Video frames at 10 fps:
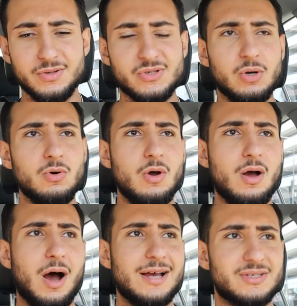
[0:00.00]
so
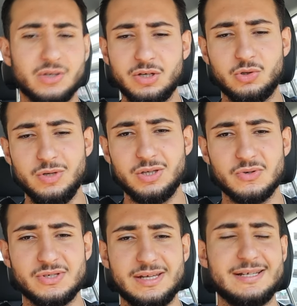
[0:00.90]
I started doing
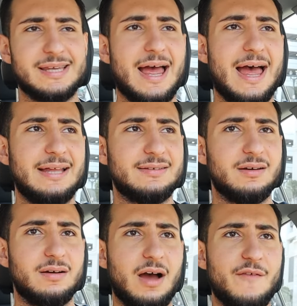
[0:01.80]
those things, and
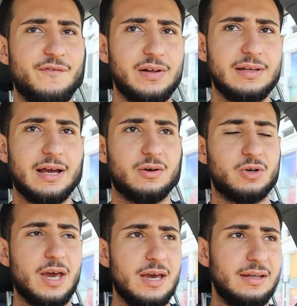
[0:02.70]
I felt like,
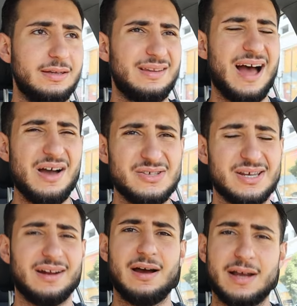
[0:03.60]
okay, now
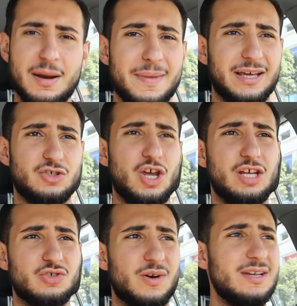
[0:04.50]
it's gotta, I gotta make a
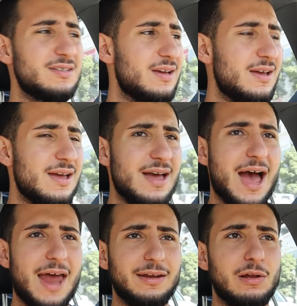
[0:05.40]
change, right?
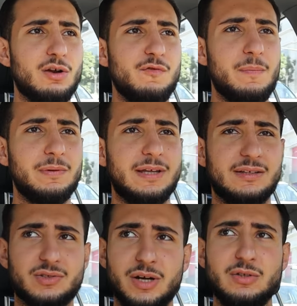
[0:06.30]
And a lot of people,
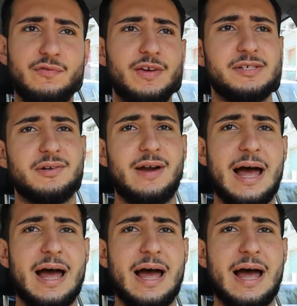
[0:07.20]
they try to fix their